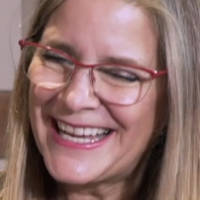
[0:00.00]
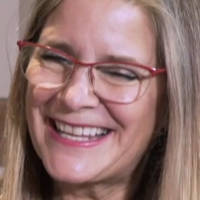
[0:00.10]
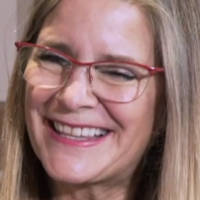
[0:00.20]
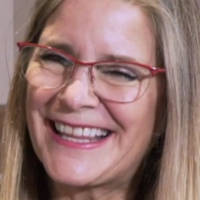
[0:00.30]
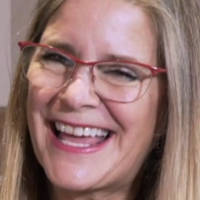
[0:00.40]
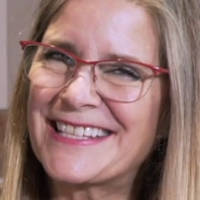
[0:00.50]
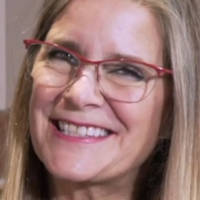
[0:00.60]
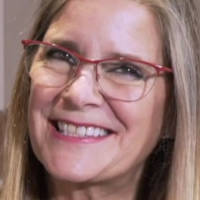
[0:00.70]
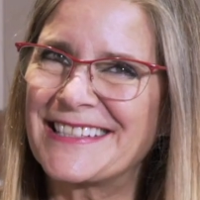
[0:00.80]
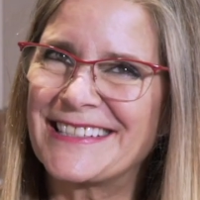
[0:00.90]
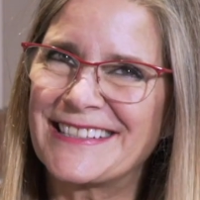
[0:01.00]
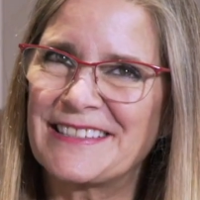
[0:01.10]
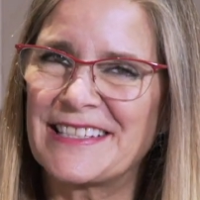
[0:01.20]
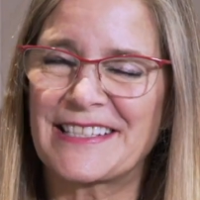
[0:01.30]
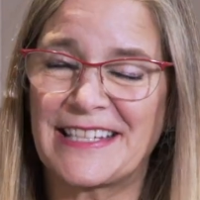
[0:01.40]
in the last
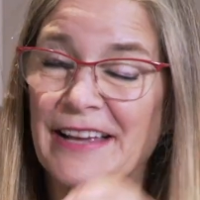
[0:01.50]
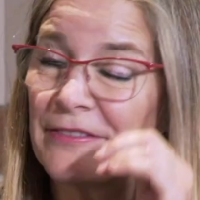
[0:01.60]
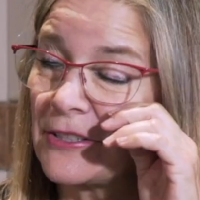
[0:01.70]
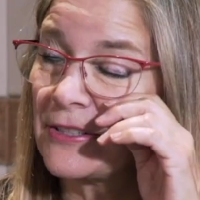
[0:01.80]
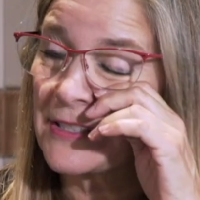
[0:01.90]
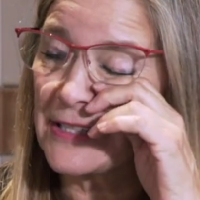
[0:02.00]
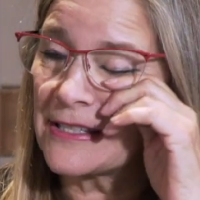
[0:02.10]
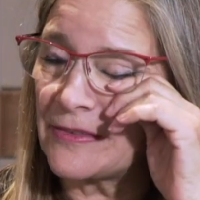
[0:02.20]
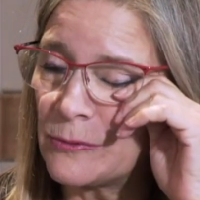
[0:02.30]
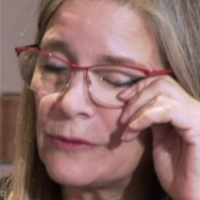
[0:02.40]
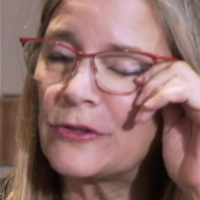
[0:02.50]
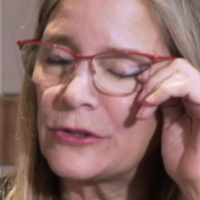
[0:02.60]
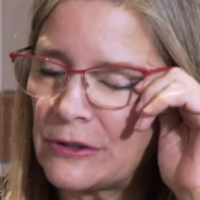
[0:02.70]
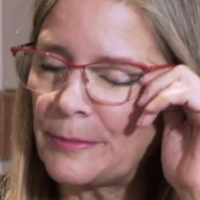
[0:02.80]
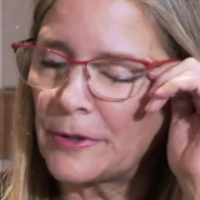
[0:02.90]
6.5 years since I've moved to
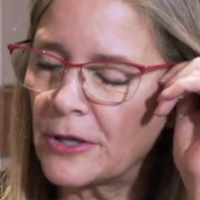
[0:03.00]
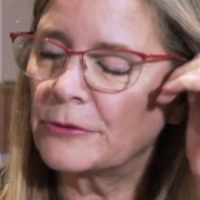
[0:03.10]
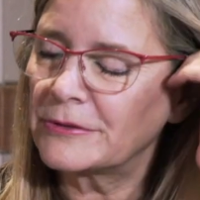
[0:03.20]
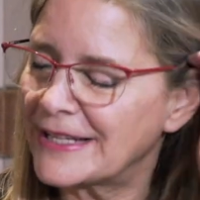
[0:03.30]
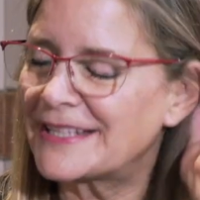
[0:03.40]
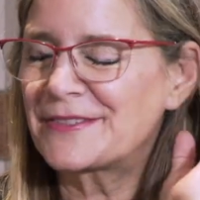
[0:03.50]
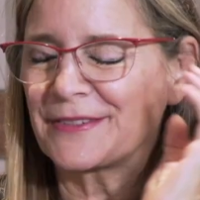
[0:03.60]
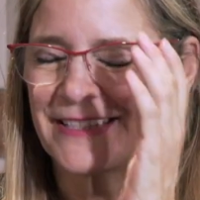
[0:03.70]
Europe alone. That's